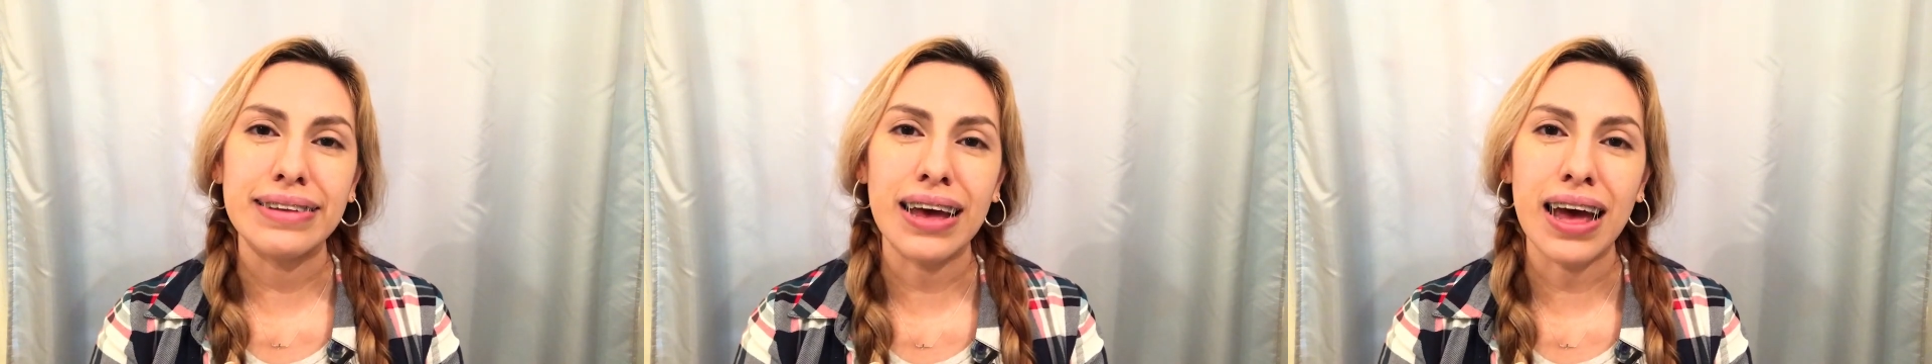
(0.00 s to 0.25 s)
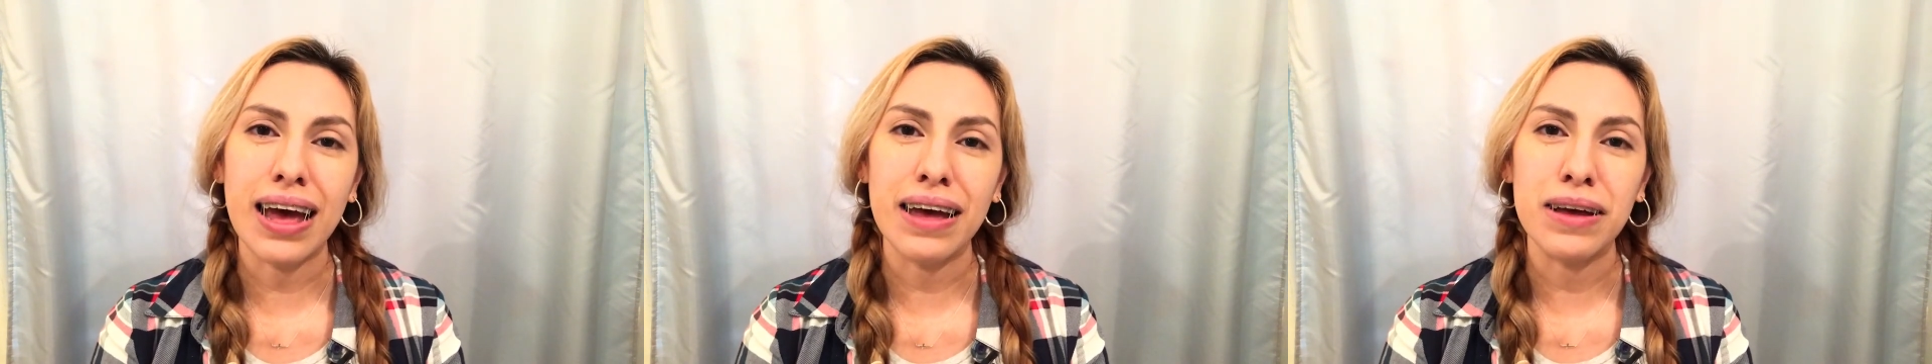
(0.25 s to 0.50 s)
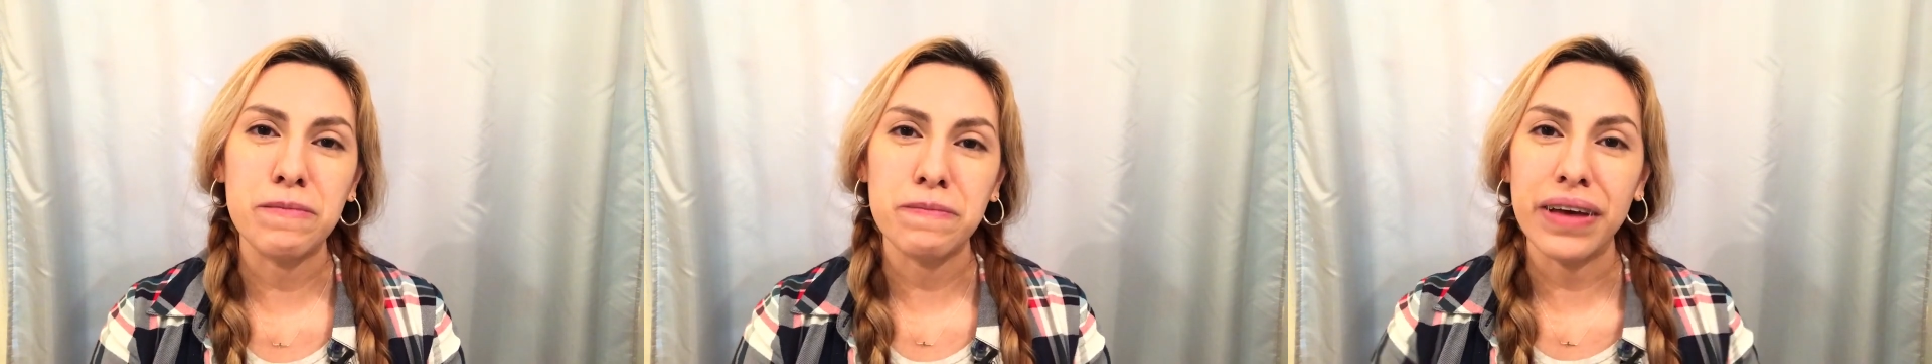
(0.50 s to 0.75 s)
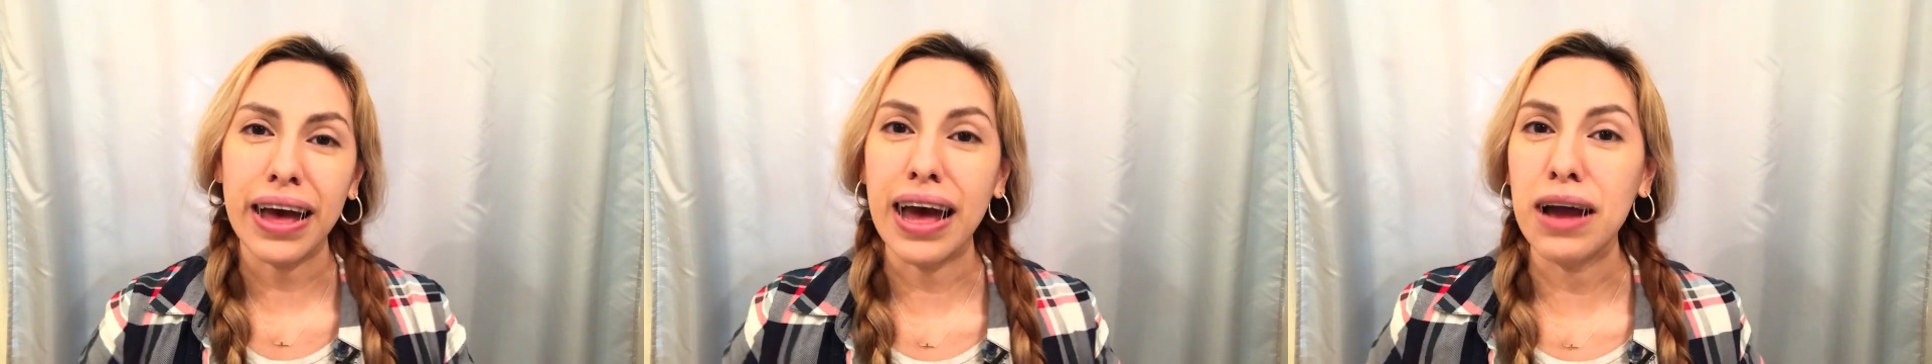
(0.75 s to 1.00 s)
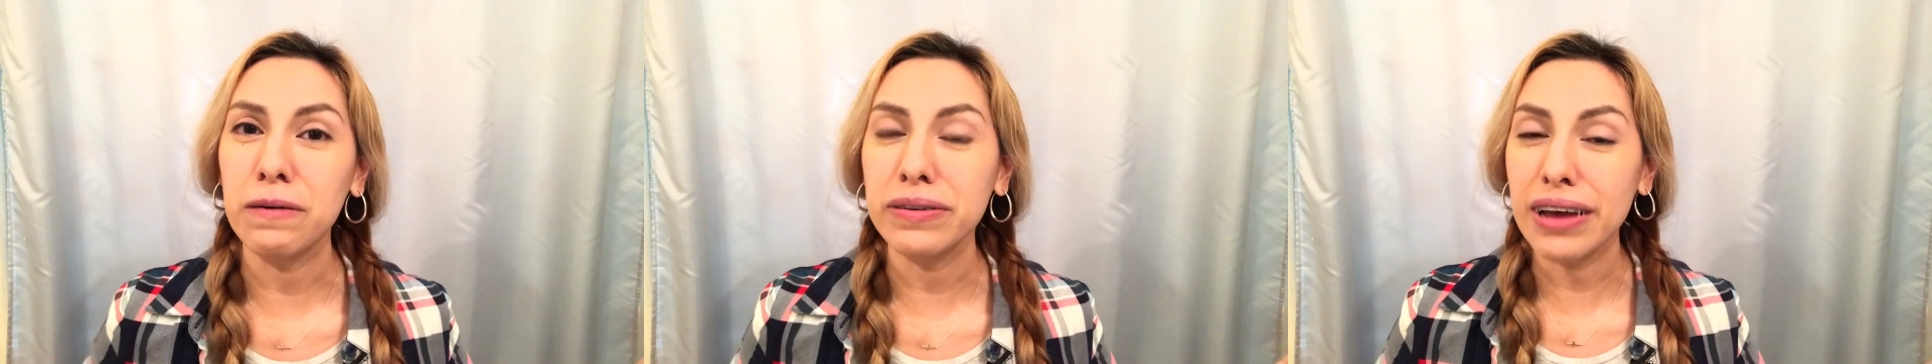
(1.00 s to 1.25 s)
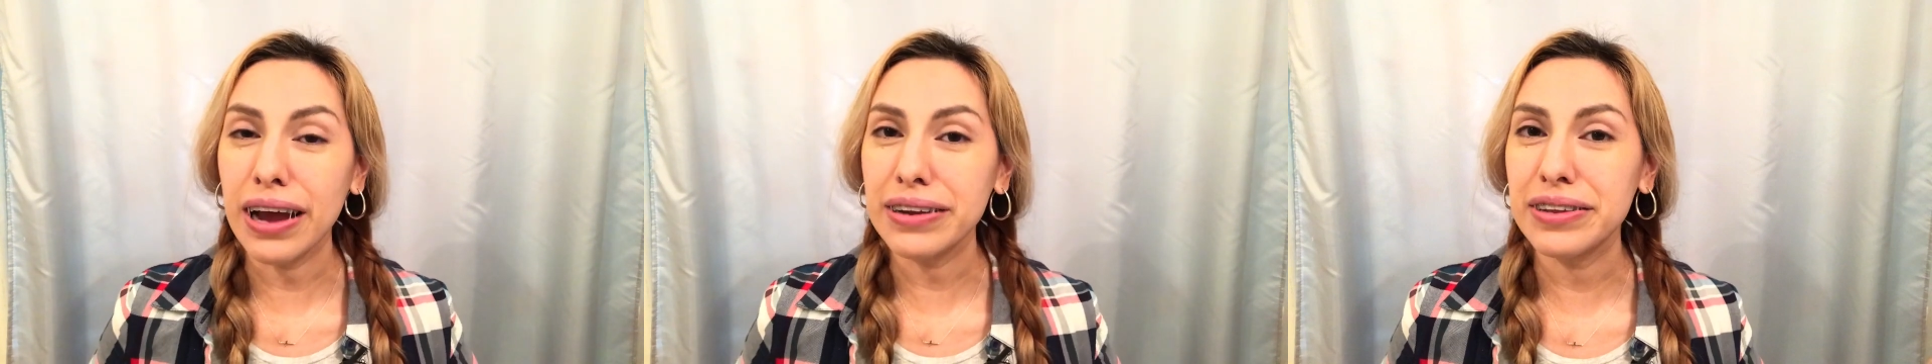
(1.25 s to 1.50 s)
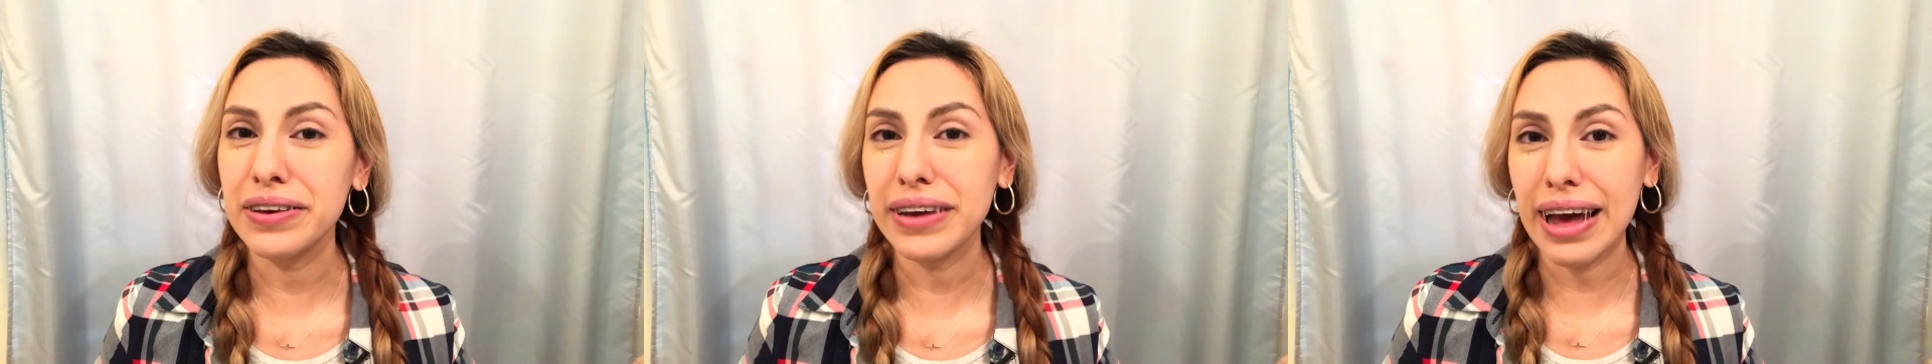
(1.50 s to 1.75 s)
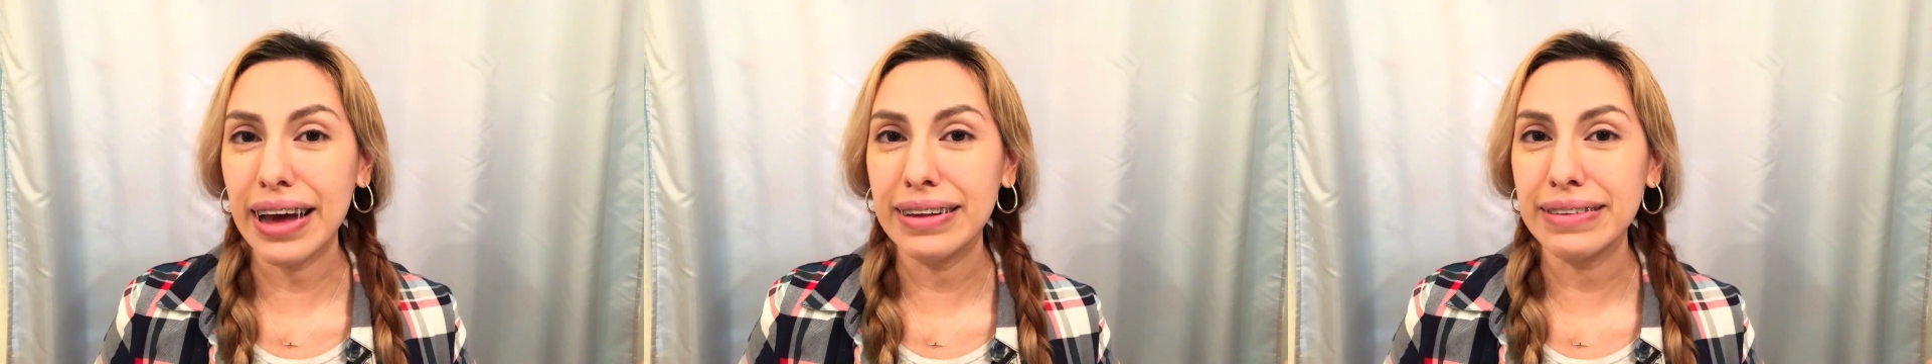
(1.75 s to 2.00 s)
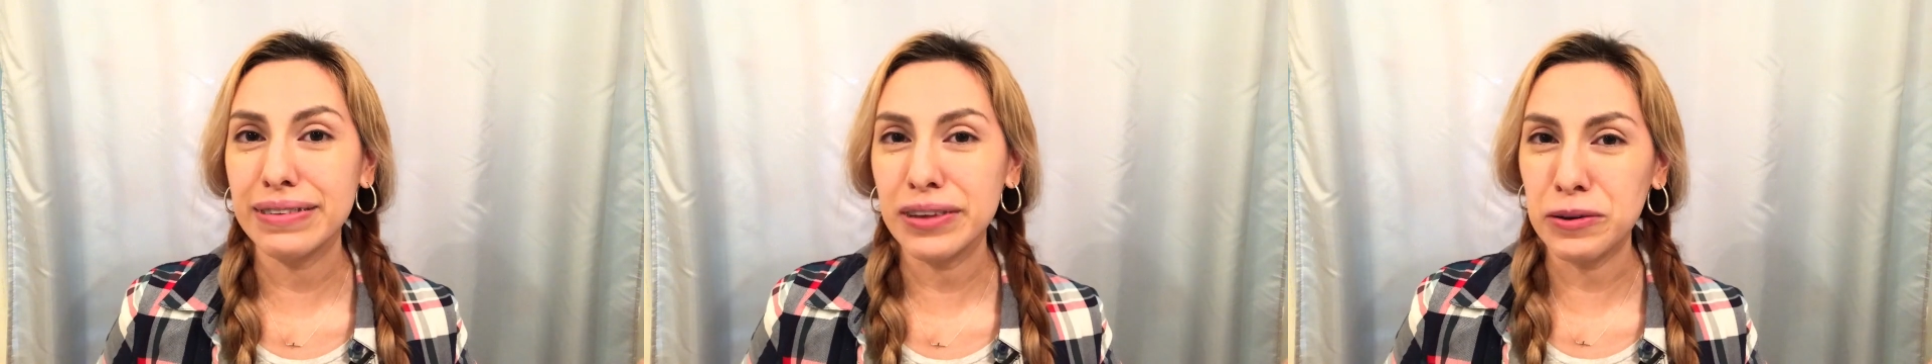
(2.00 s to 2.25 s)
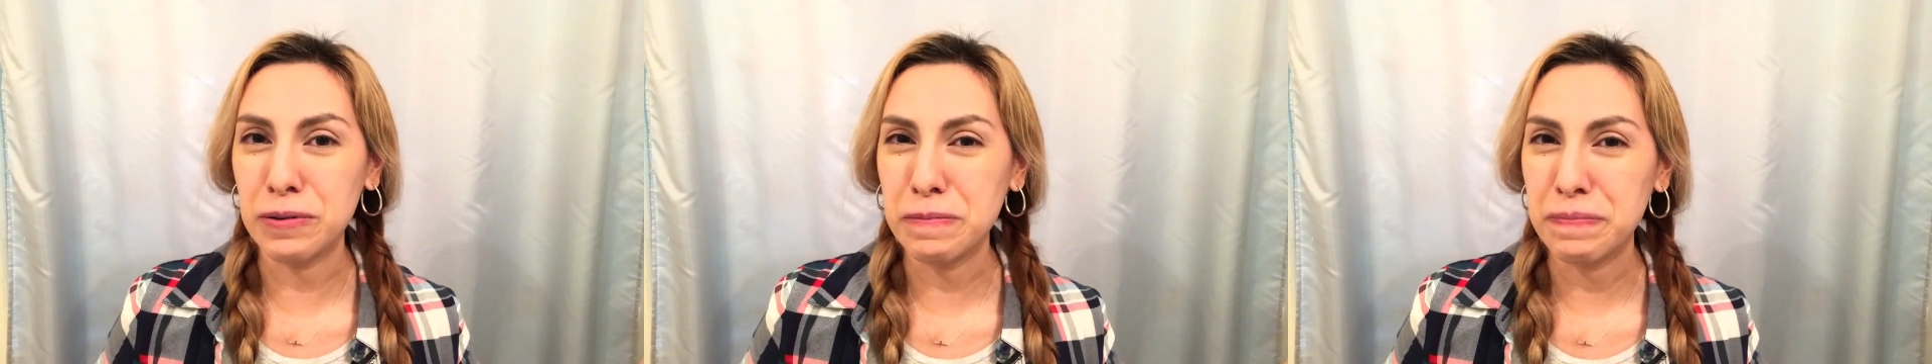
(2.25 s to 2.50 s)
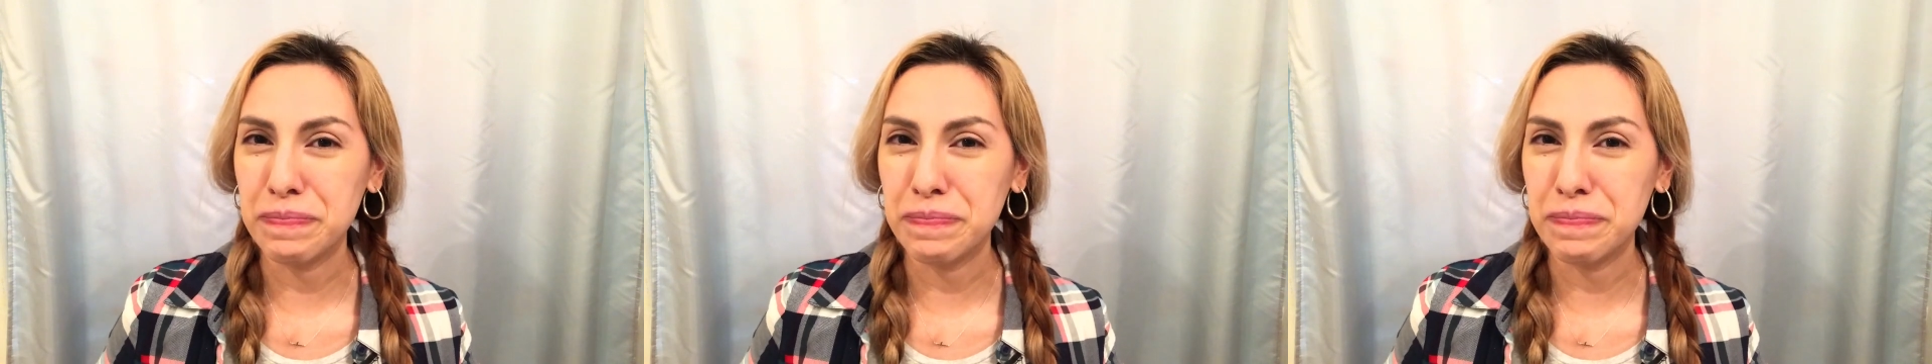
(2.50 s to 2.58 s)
I will talk to you guys soon.